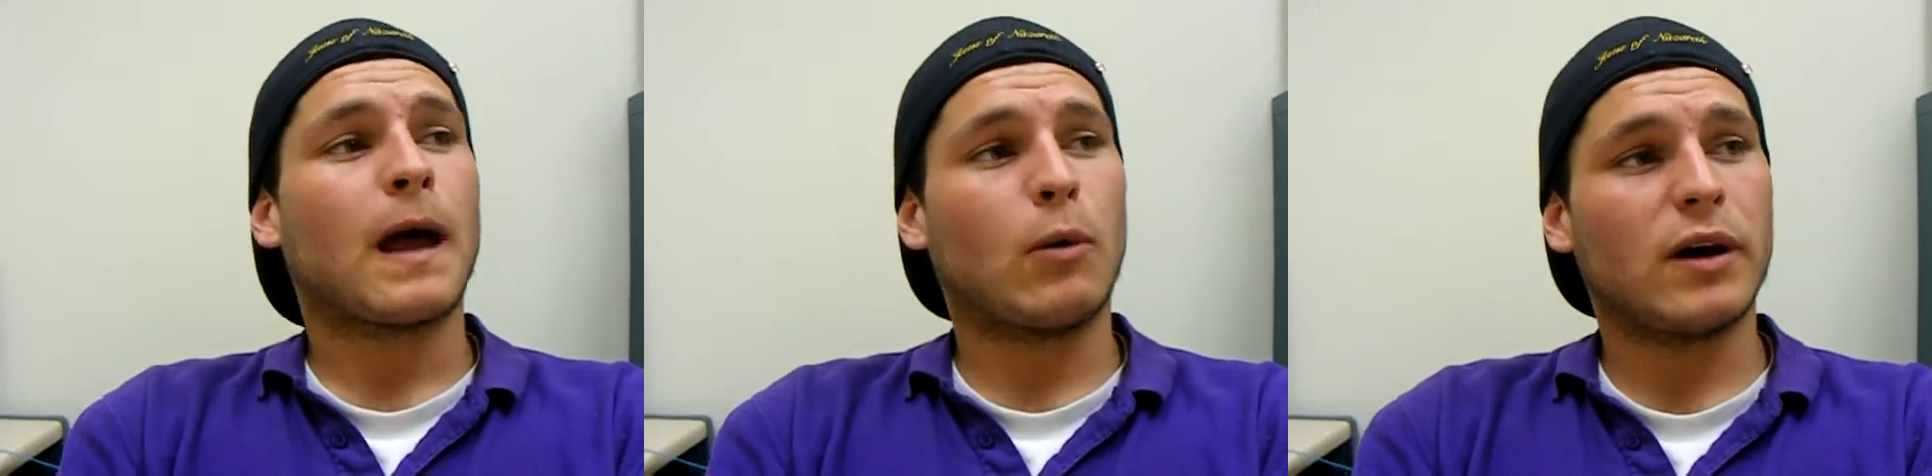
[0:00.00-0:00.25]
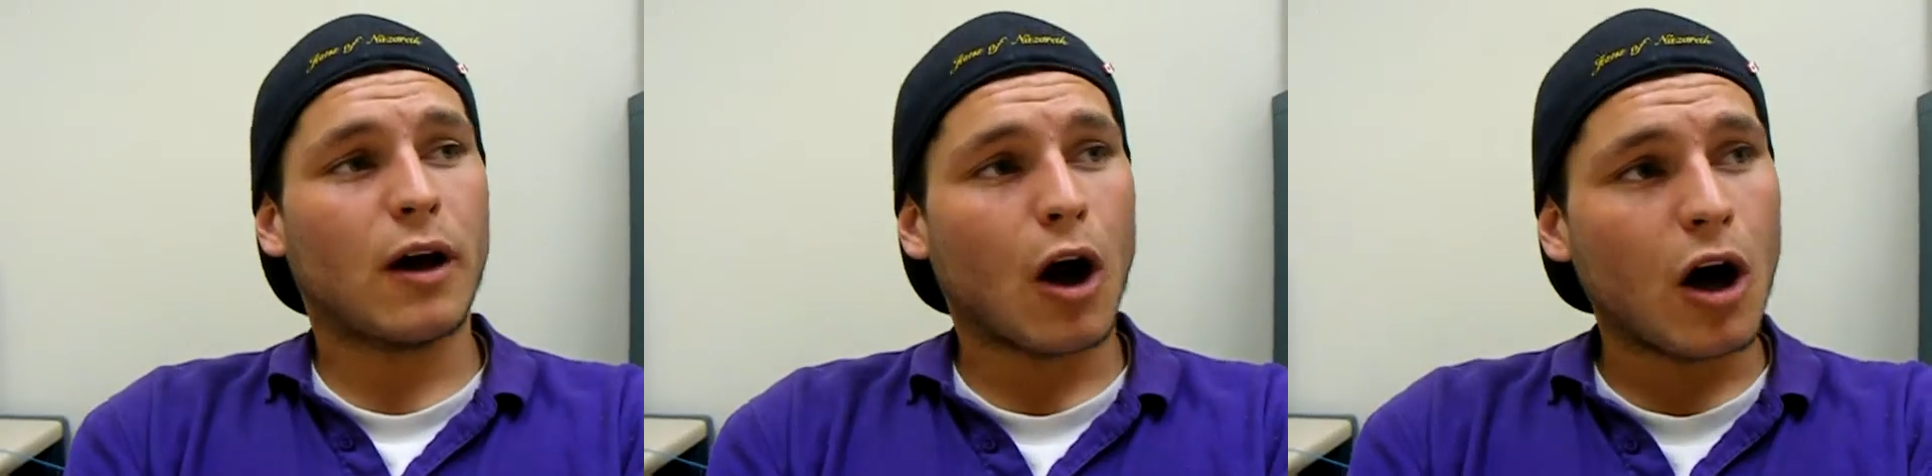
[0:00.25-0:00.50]

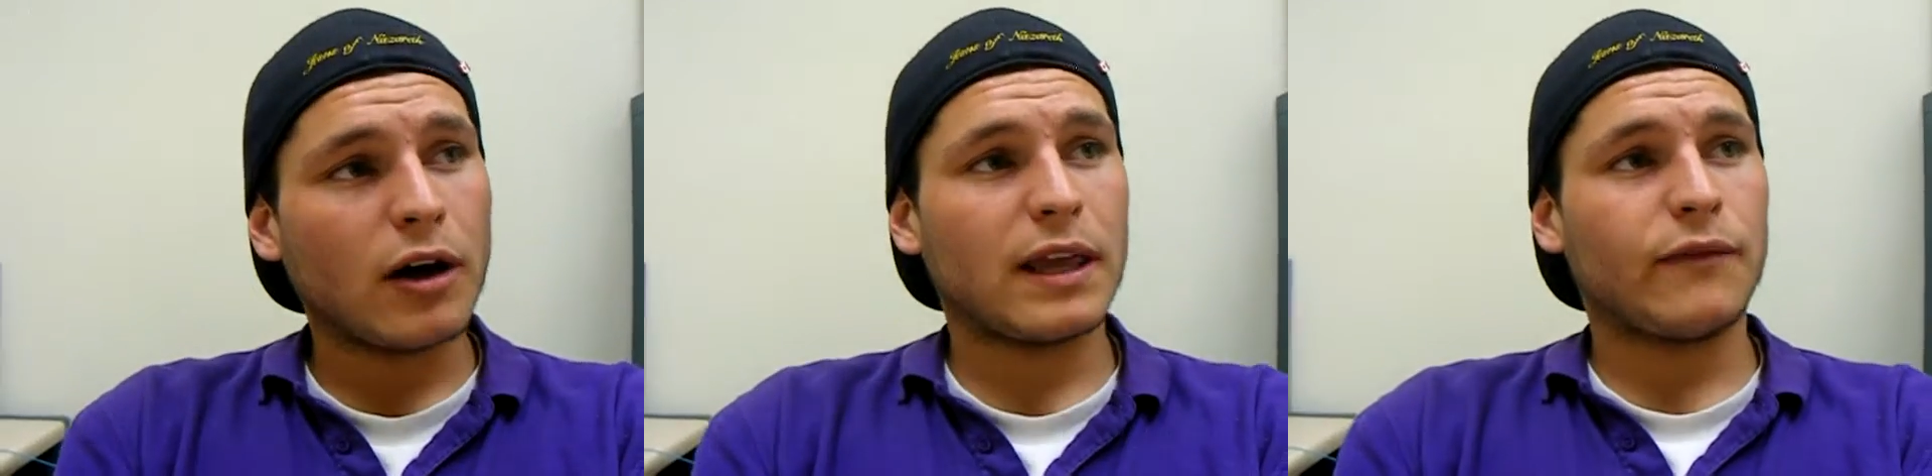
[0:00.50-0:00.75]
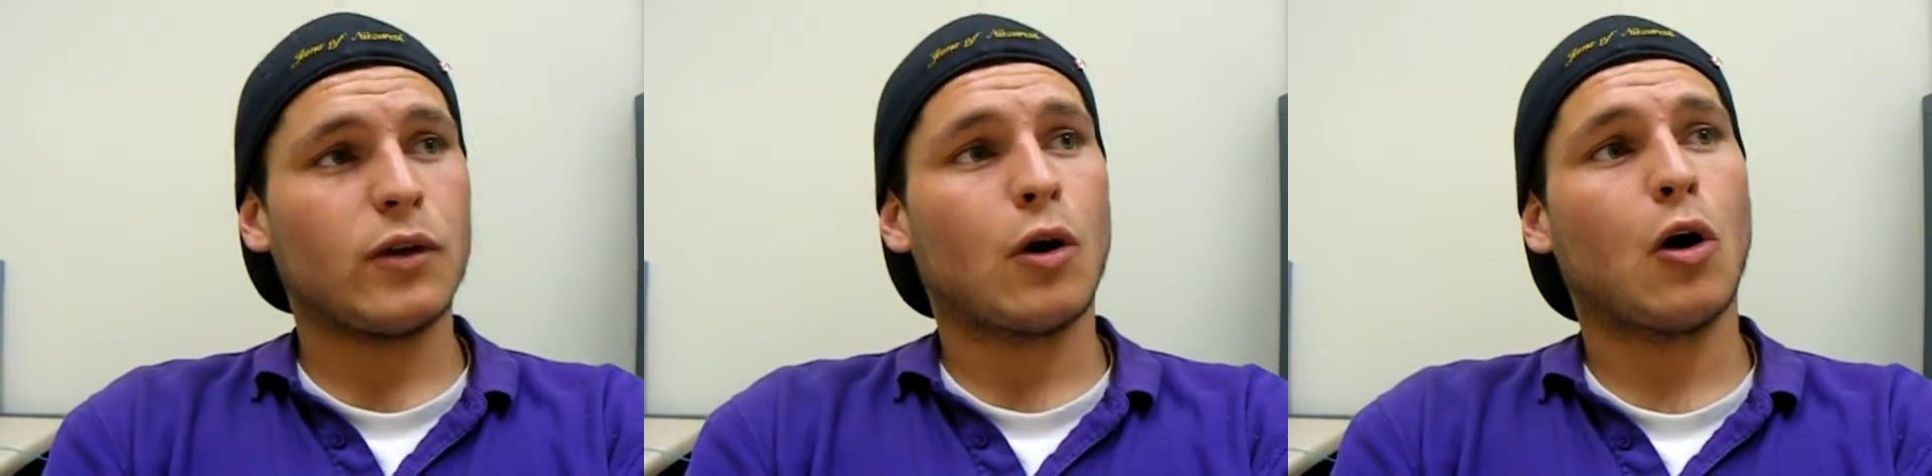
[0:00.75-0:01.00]
I want to
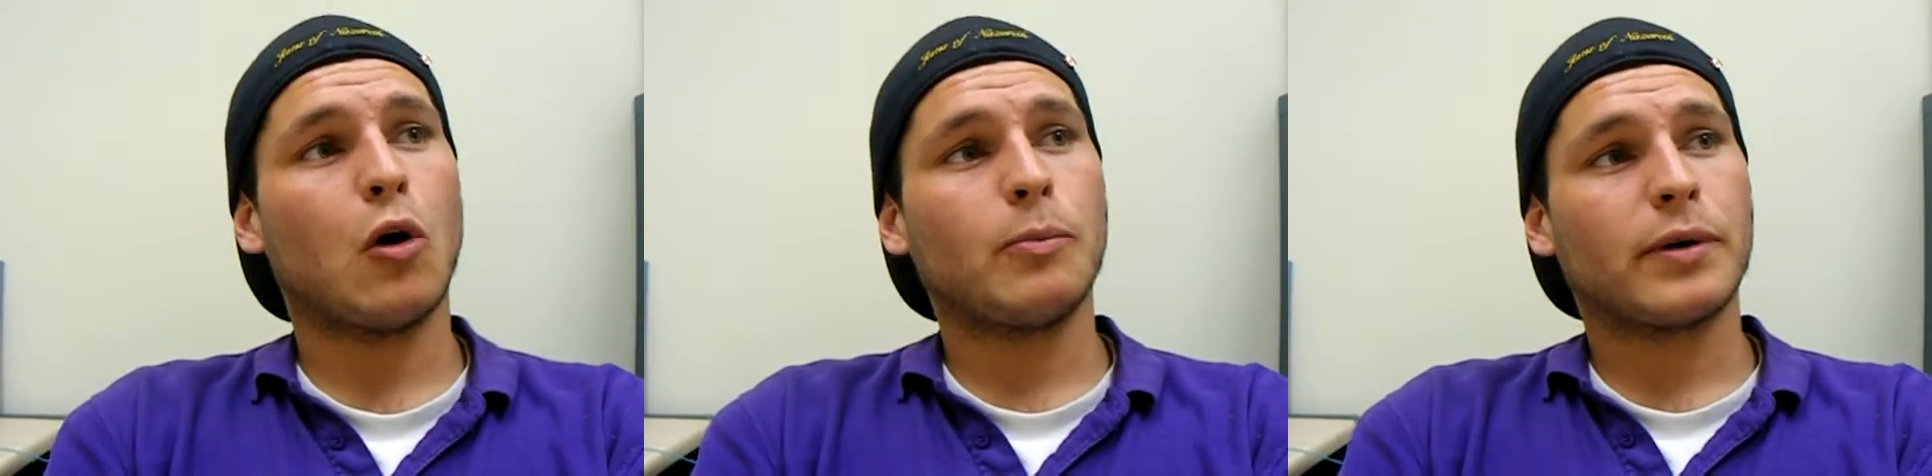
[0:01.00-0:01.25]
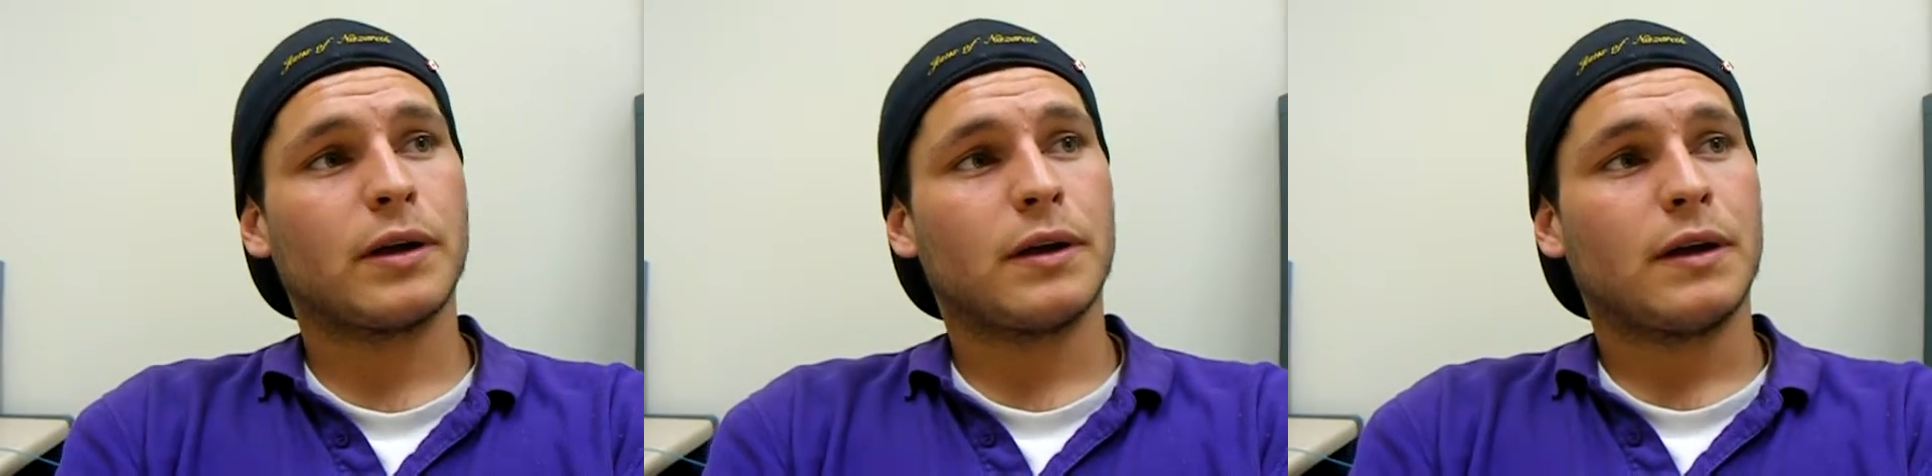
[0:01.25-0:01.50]
all give you
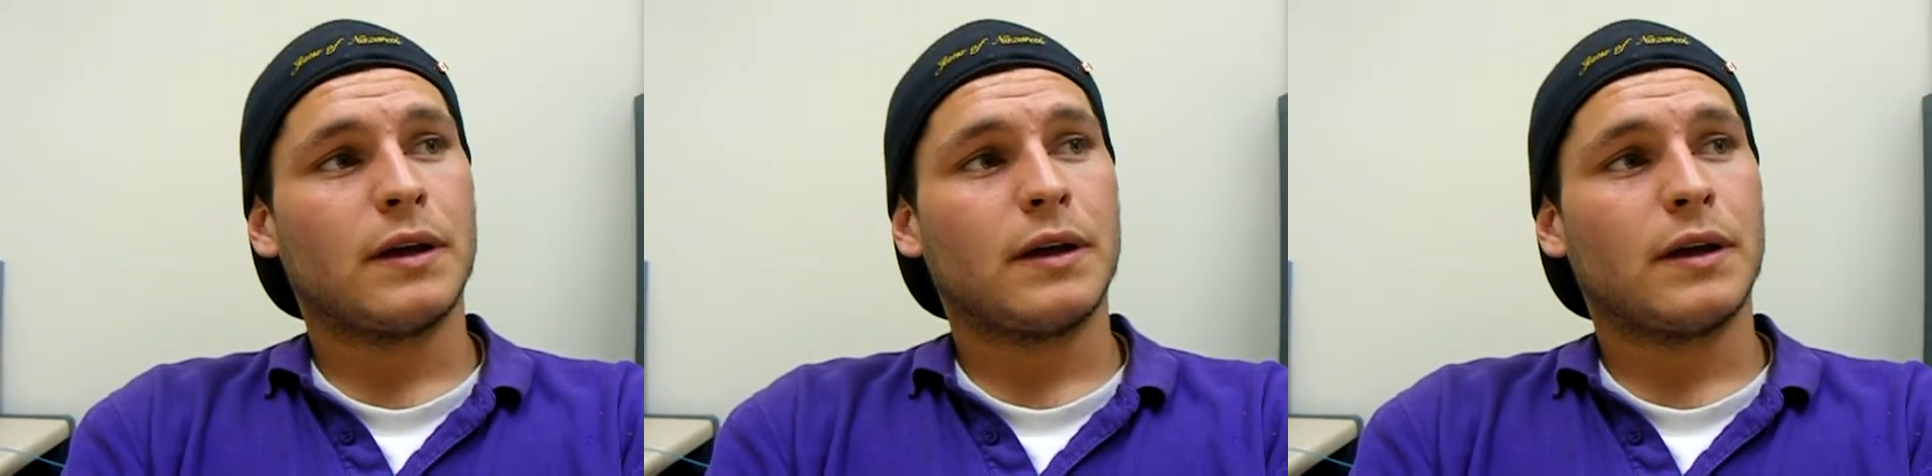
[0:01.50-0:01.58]
hope